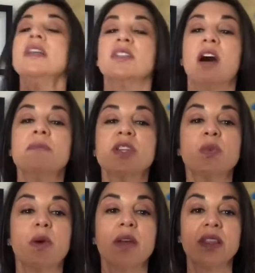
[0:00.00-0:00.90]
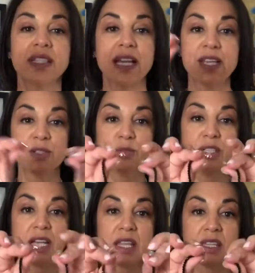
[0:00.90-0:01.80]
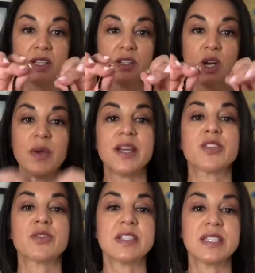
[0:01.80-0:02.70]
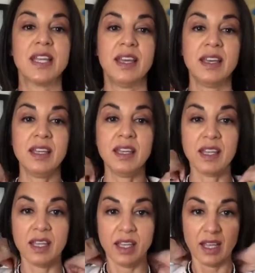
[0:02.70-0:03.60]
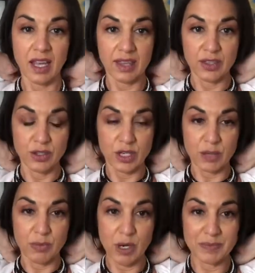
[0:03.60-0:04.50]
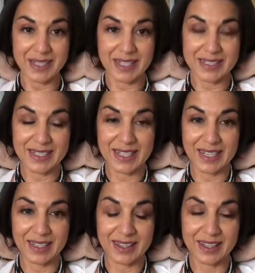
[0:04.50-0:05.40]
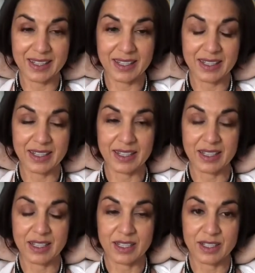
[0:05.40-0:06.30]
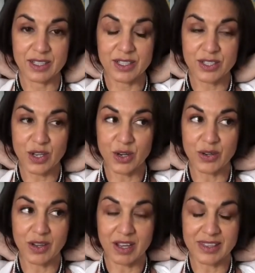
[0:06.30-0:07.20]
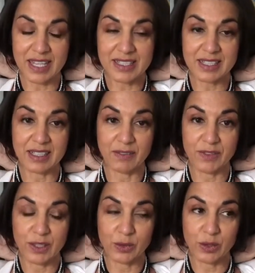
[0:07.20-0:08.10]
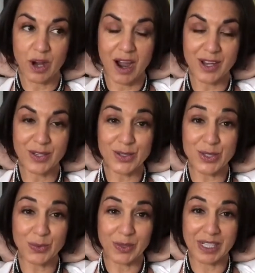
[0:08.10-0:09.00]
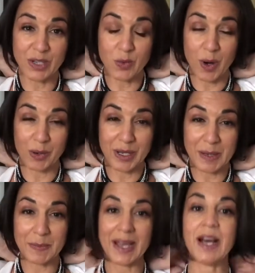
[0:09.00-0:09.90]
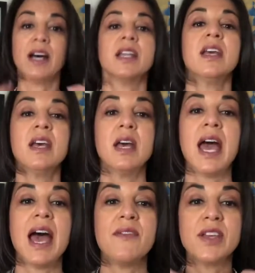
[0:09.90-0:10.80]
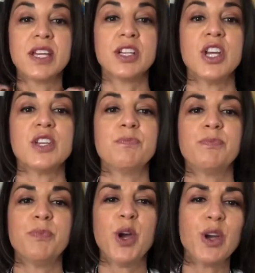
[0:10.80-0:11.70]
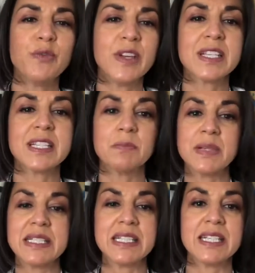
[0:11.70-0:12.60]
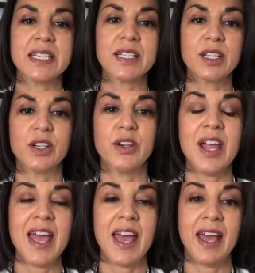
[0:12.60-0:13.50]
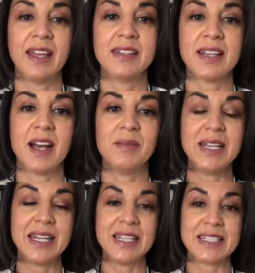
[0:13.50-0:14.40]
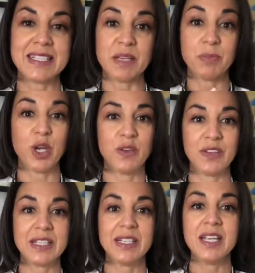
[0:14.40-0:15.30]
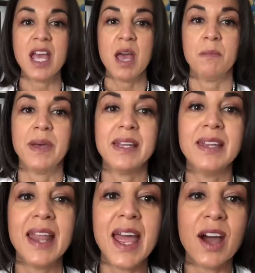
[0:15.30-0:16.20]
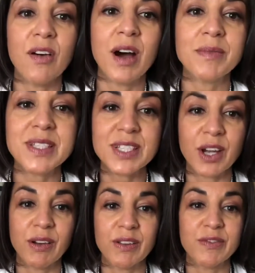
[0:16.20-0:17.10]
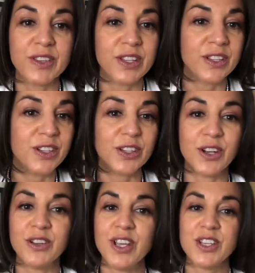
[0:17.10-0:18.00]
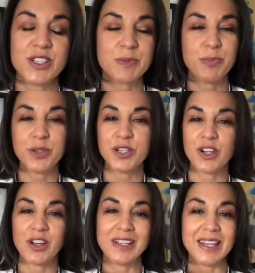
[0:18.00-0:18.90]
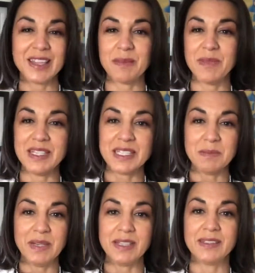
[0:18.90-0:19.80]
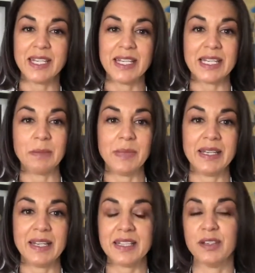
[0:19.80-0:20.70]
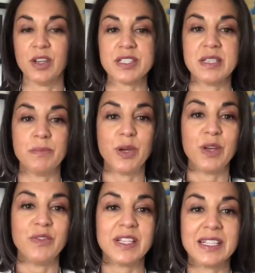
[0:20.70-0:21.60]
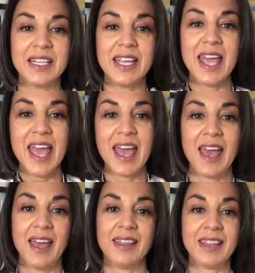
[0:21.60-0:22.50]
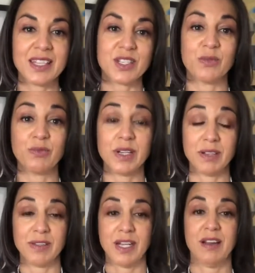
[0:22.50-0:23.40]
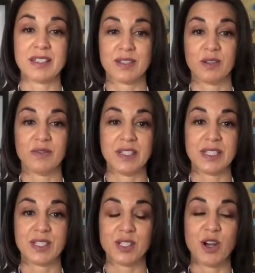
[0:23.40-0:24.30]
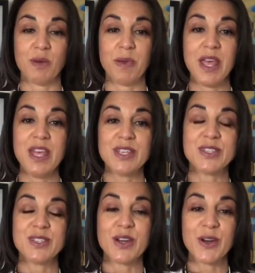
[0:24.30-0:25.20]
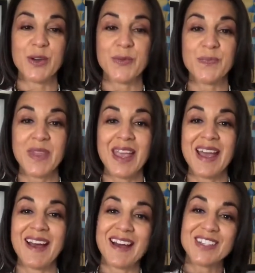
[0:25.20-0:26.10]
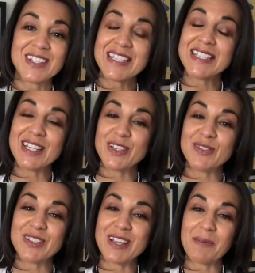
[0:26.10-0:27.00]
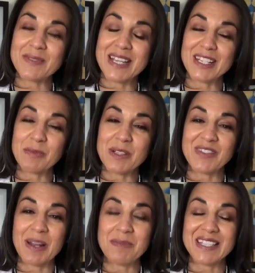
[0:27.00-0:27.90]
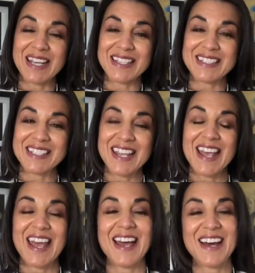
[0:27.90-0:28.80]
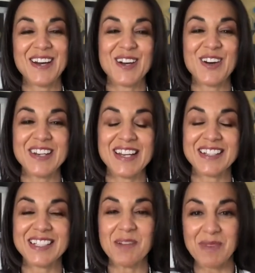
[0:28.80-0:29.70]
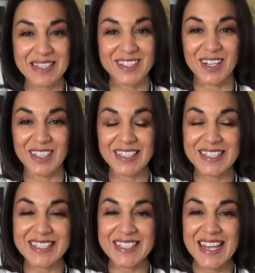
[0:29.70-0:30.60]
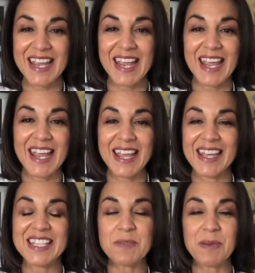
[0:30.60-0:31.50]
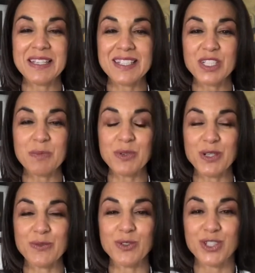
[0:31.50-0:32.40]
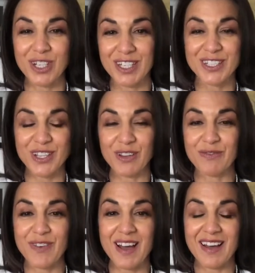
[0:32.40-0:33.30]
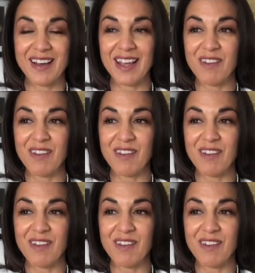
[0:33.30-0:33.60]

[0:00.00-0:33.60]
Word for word: So I'm just wearing the tassel, nothing, no extras there. And then you can pop that underneath. So that's a lovely look. I used to really worry about having it perfect and particular and um, letting it sit perfectly. But now I'm just going for the, you know, just put it on, let them intermingle a little bit, let them not sit perfectly. And that's a really, really nice look for this top. So uh, just to let you update, a little bit of an update uh, on our 10-way stylus. It's been such a beautiful journey so far.